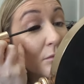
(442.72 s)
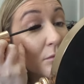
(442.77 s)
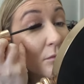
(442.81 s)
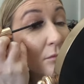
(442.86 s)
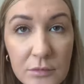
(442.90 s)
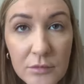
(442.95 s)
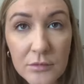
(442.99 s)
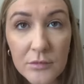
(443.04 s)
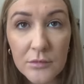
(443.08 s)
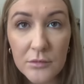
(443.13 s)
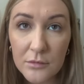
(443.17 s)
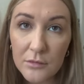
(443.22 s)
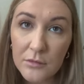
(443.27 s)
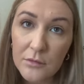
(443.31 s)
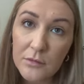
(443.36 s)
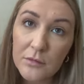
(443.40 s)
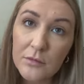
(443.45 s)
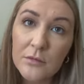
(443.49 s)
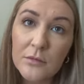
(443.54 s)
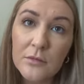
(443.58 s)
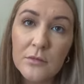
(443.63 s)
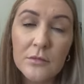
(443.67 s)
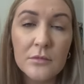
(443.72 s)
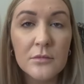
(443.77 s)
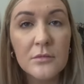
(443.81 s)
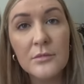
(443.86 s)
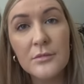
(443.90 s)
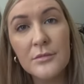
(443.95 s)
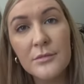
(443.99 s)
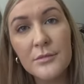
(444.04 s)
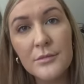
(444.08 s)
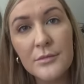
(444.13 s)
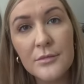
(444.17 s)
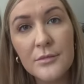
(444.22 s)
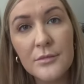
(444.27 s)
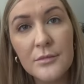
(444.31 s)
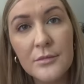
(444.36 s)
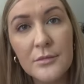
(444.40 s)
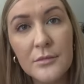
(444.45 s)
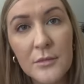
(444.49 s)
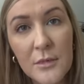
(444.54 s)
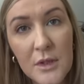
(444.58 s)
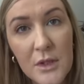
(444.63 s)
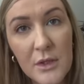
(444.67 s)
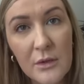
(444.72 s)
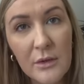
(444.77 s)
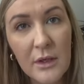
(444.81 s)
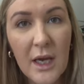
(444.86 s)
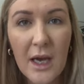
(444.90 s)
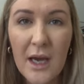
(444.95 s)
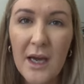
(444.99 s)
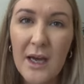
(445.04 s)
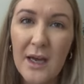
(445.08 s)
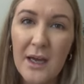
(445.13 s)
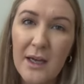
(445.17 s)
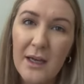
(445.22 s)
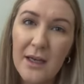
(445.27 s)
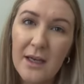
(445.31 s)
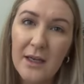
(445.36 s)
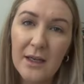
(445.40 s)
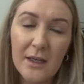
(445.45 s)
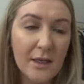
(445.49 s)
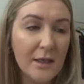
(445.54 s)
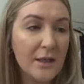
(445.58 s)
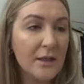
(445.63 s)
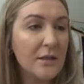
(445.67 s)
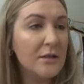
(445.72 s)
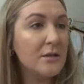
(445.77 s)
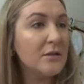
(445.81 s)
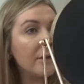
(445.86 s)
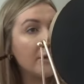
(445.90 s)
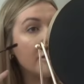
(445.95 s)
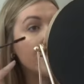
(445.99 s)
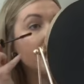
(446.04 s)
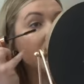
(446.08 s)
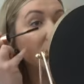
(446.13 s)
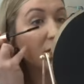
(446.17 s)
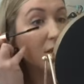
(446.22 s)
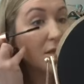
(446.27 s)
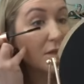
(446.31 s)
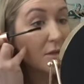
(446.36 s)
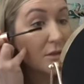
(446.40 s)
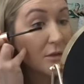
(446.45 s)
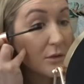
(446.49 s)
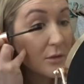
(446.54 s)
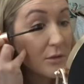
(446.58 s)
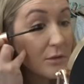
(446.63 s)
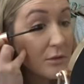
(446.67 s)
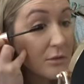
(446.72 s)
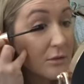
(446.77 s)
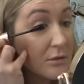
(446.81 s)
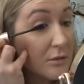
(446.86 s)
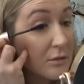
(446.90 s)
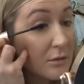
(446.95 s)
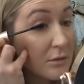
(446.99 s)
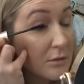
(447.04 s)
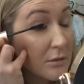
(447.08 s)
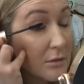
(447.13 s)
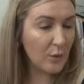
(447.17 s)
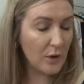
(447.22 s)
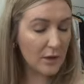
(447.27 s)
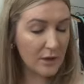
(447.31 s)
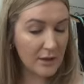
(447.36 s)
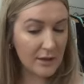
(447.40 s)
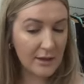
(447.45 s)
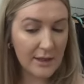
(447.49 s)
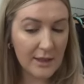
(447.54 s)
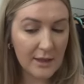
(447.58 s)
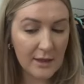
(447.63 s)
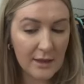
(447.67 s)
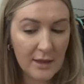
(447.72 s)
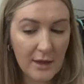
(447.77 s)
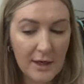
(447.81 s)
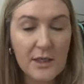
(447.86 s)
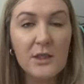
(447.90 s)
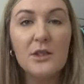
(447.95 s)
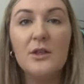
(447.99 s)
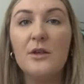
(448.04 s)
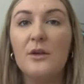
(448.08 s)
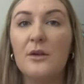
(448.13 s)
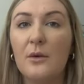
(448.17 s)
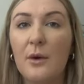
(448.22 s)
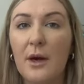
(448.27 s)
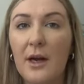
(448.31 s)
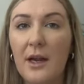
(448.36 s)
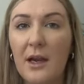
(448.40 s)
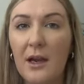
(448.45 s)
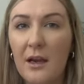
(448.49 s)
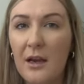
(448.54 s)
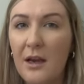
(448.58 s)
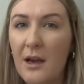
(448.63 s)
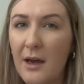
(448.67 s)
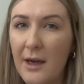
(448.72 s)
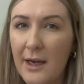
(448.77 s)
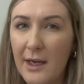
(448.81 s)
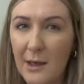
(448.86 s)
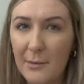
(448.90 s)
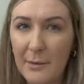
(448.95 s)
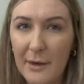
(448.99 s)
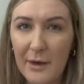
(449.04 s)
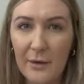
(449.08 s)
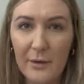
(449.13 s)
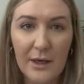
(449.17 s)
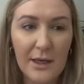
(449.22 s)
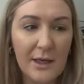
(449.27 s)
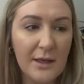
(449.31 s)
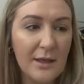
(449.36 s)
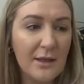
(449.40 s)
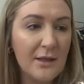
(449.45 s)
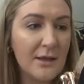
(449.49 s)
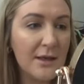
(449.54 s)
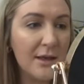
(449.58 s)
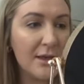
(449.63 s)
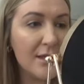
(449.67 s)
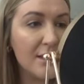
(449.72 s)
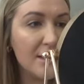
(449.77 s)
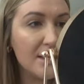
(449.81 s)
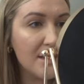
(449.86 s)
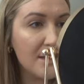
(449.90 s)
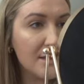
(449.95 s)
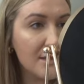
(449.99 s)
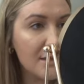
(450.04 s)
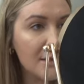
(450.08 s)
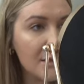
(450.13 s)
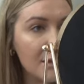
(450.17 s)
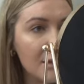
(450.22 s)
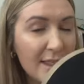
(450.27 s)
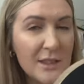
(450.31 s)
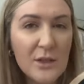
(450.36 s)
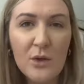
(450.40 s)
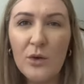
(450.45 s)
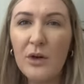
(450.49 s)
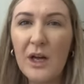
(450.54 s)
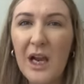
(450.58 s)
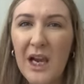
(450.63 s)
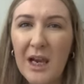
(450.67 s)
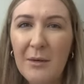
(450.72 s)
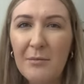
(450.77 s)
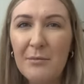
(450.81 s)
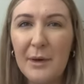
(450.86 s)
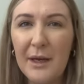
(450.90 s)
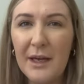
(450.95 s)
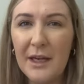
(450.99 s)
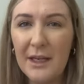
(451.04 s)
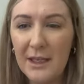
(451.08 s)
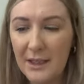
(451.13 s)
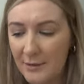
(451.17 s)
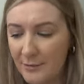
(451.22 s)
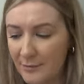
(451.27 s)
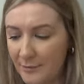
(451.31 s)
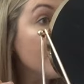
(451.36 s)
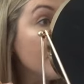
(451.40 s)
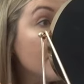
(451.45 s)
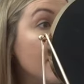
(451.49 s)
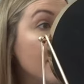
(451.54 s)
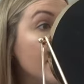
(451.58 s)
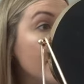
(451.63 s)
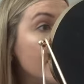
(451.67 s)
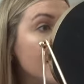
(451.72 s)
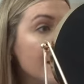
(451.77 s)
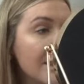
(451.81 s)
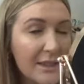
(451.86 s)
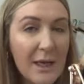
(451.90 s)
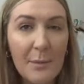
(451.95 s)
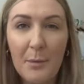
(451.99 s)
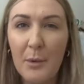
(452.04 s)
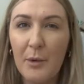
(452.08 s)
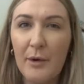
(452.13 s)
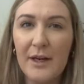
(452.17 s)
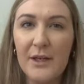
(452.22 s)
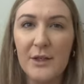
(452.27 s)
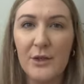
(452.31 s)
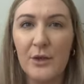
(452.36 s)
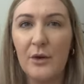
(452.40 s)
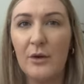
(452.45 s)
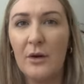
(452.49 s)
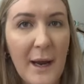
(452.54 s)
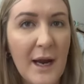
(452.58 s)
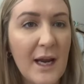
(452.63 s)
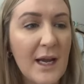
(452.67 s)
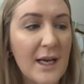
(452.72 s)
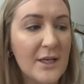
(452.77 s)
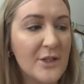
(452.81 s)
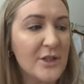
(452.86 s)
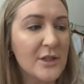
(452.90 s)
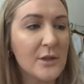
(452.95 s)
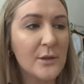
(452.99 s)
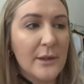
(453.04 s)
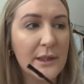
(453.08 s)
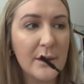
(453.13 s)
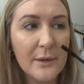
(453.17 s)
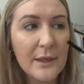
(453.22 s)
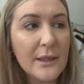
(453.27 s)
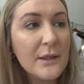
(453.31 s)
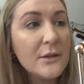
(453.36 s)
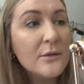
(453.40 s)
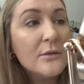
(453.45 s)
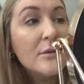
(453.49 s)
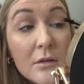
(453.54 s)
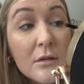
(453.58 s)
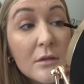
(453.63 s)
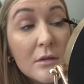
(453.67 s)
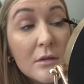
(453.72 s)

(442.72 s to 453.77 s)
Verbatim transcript: Mm, it's okay, very subtle. One thing that I do quite like about it is it's not clumpy, but it separates your eyelashes quite well.